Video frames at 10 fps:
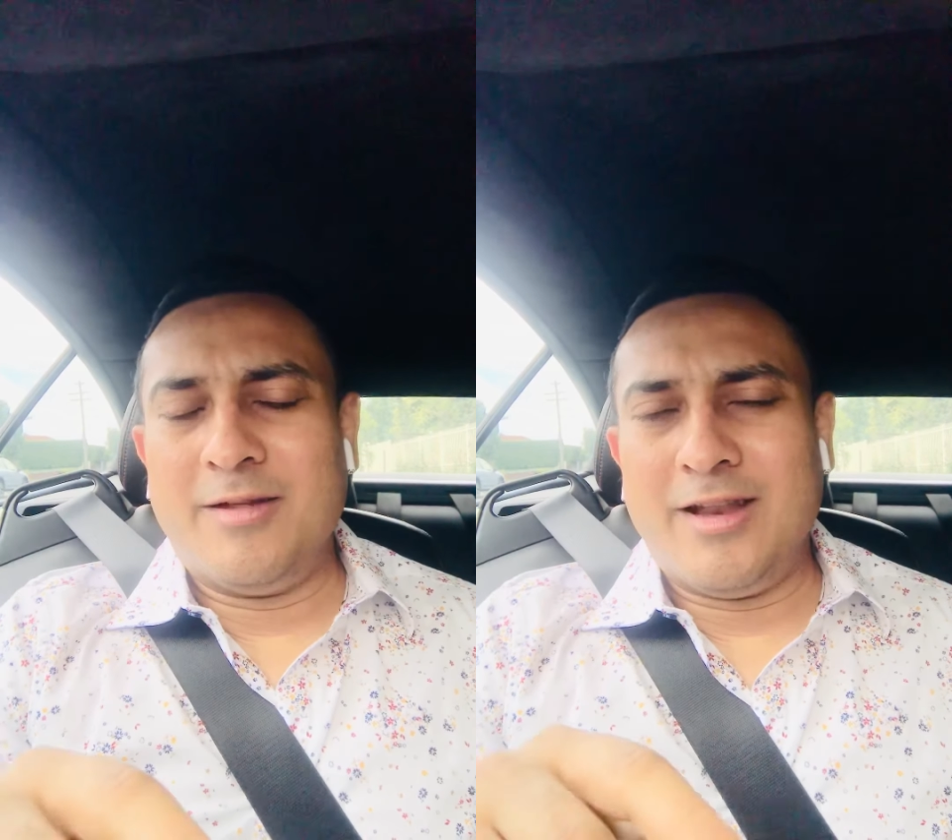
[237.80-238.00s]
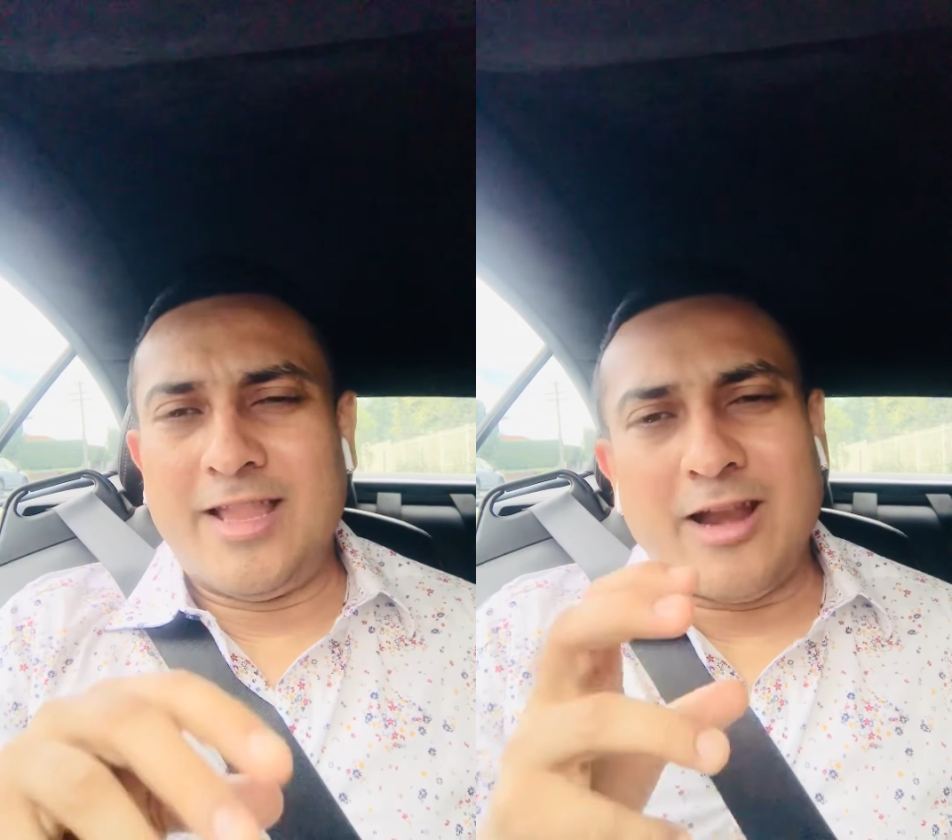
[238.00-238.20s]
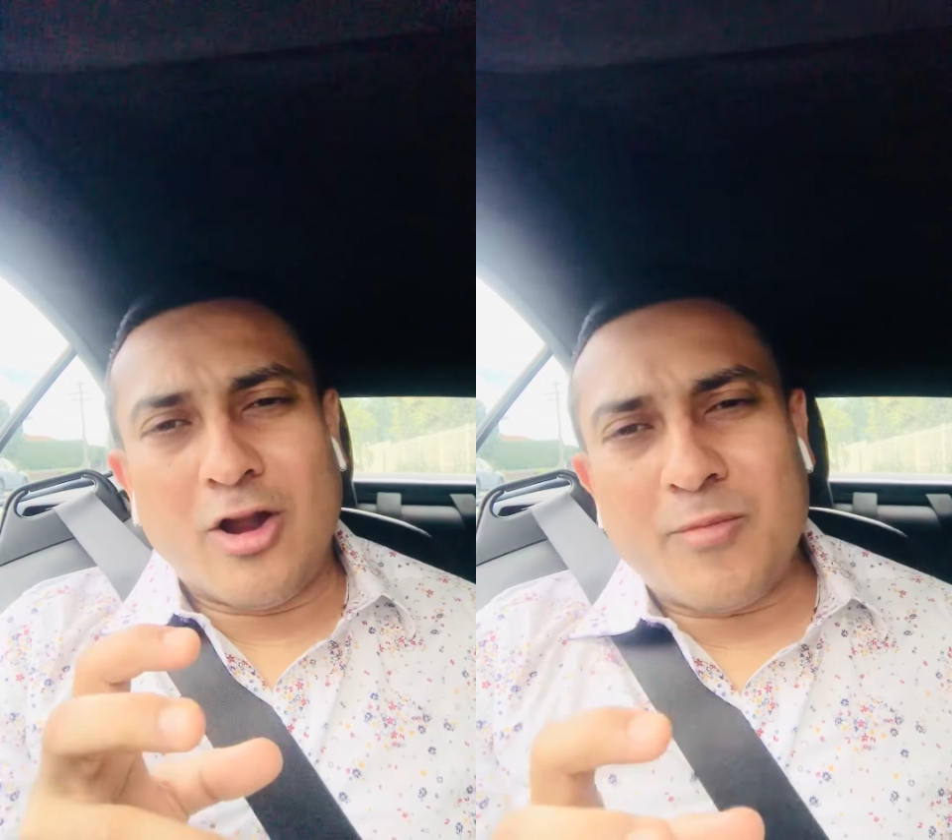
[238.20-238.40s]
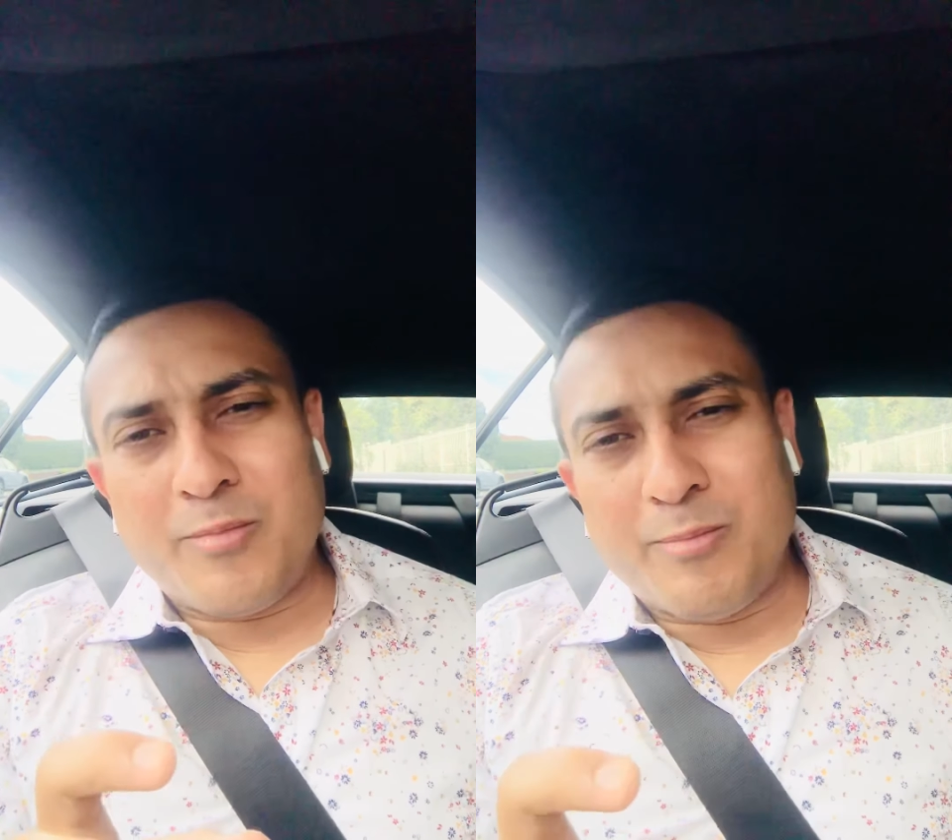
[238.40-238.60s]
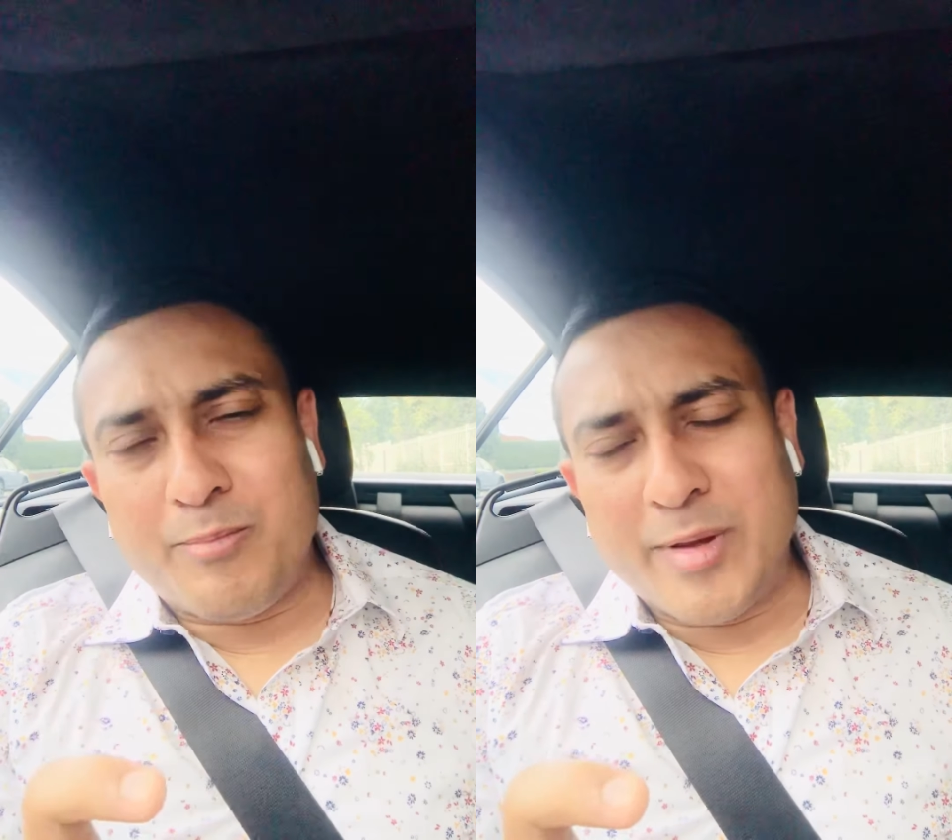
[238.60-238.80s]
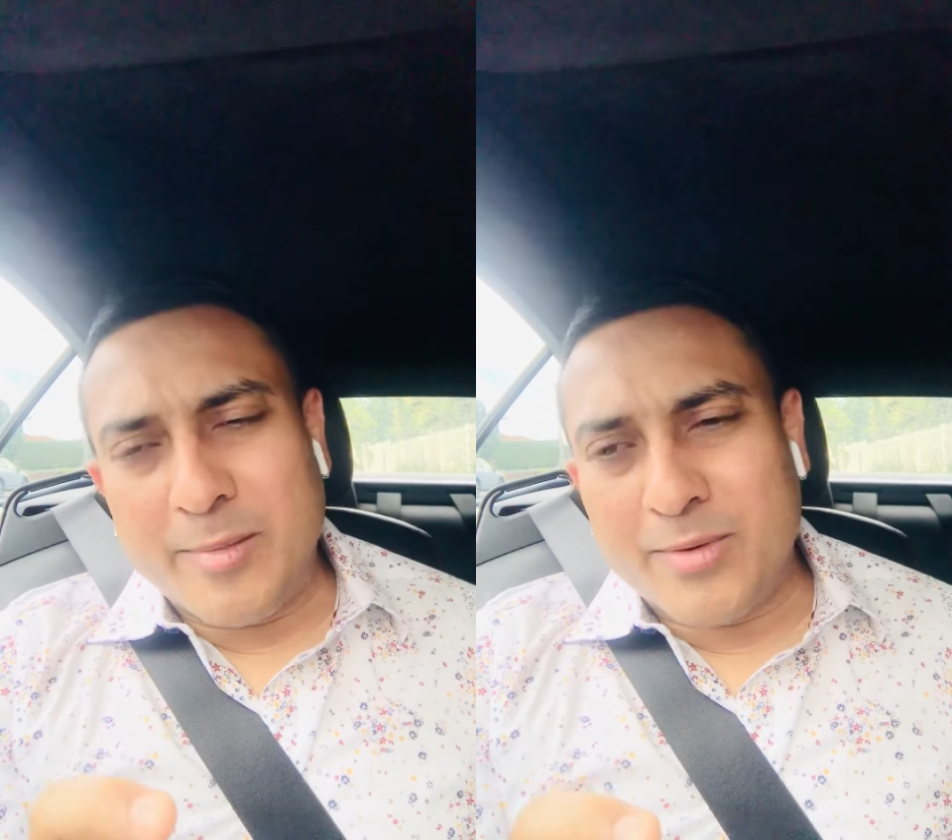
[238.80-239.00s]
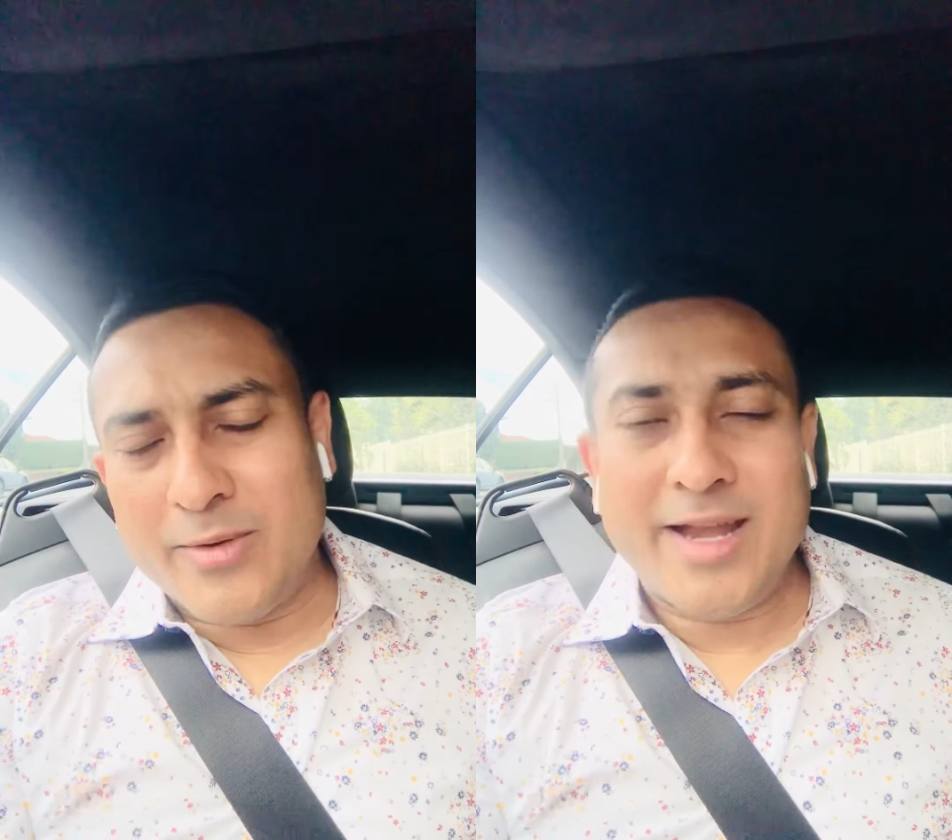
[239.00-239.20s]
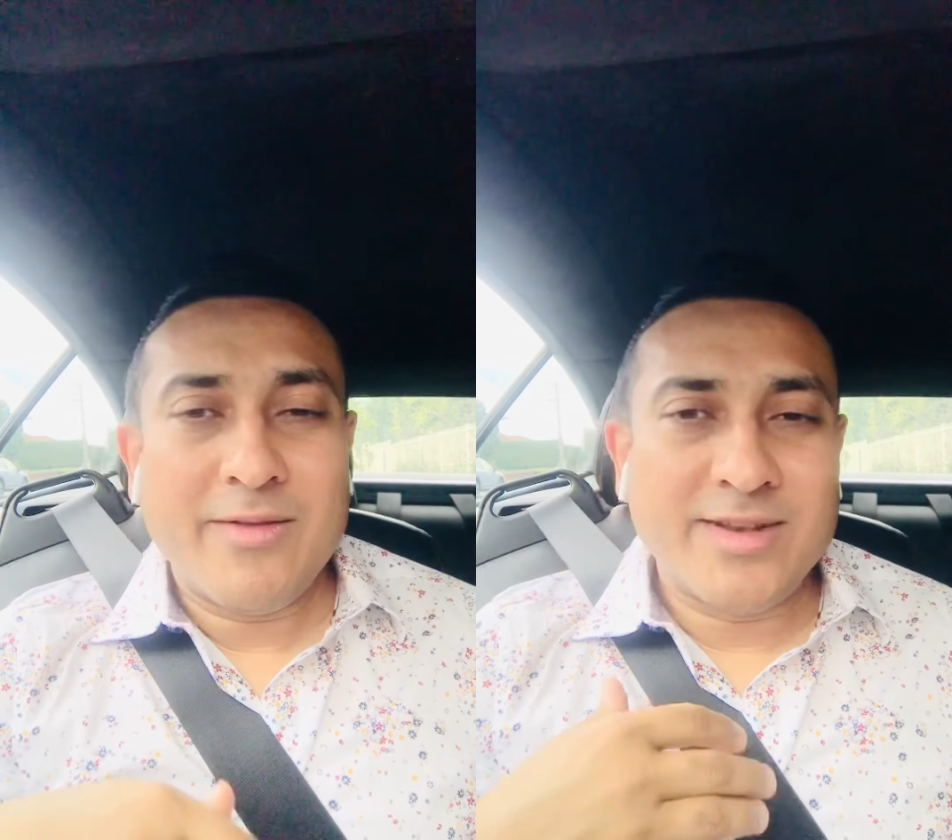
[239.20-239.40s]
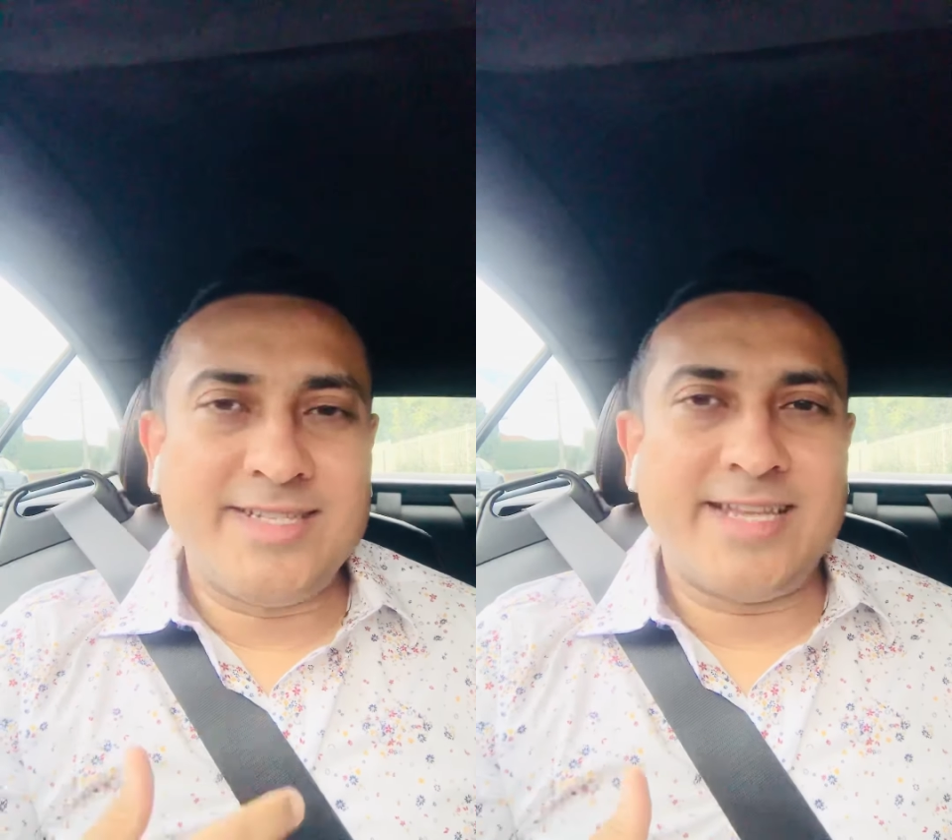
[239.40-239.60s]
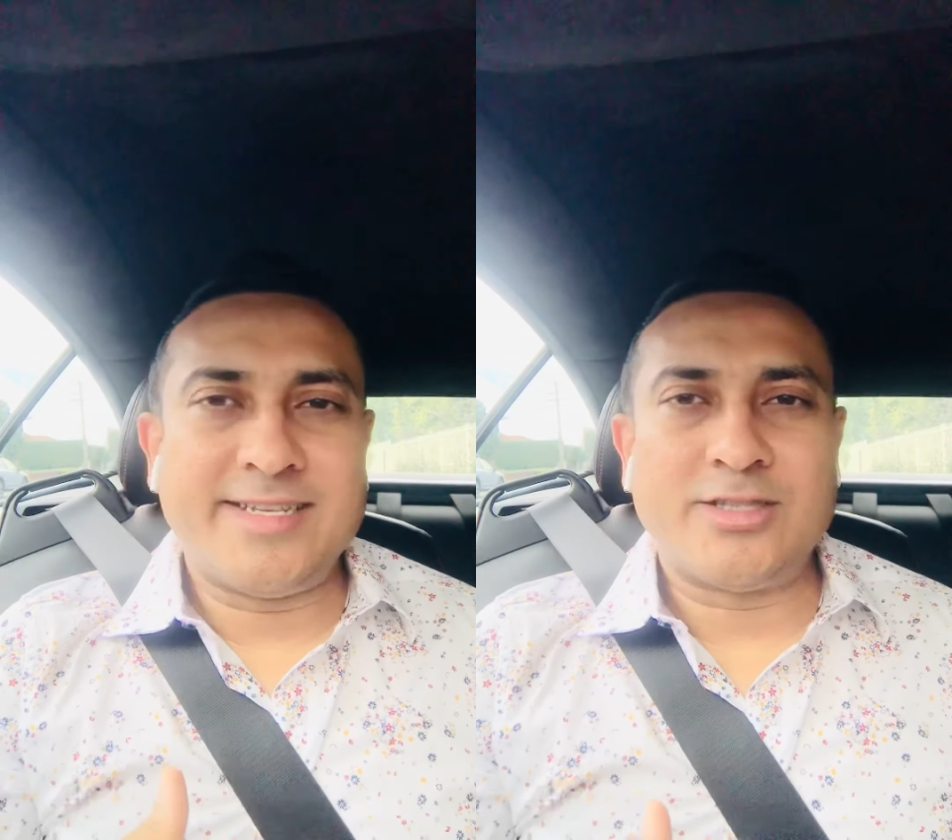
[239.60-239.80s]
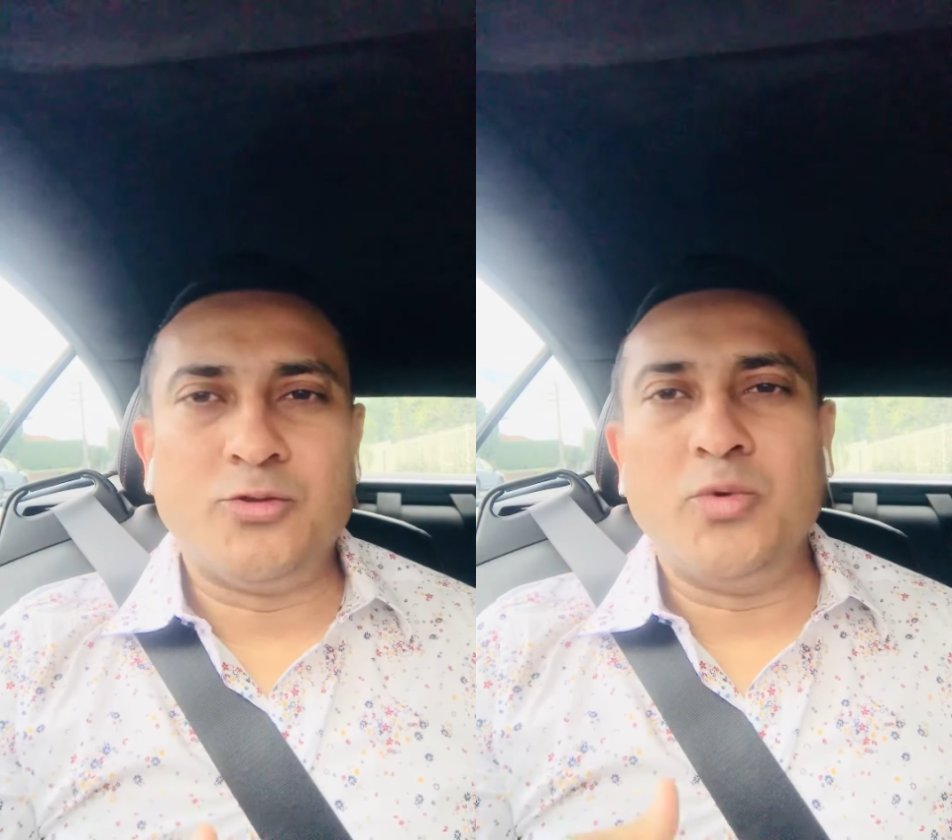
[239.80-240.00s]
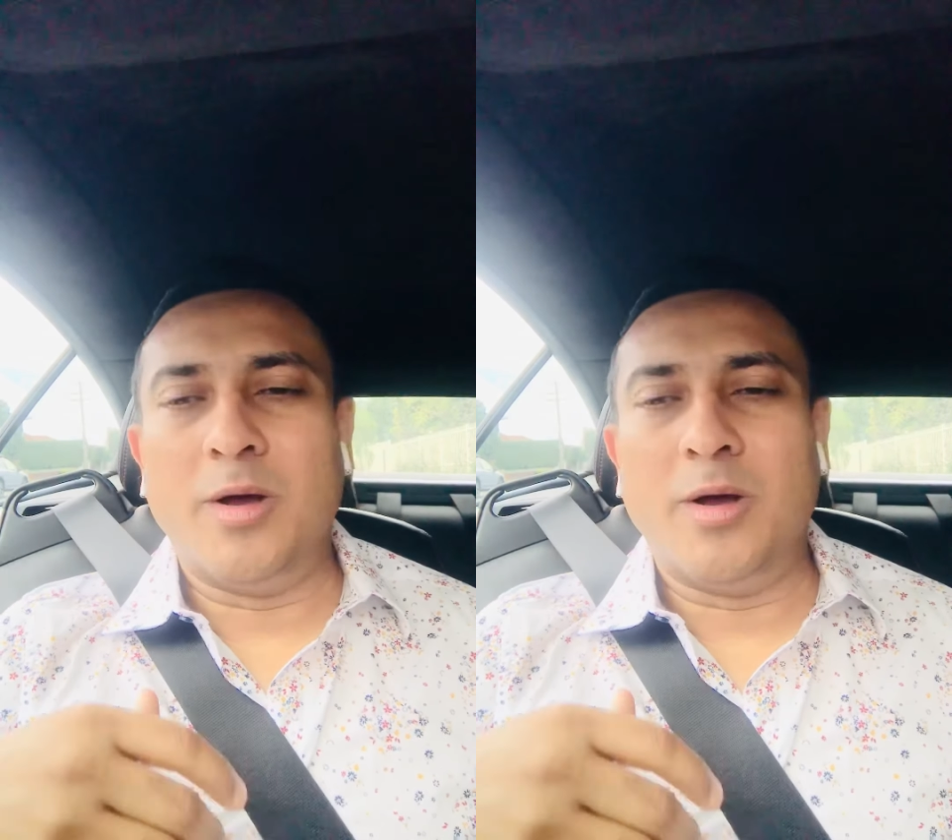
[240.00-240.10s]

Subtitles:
there are a lot of people and even dentists who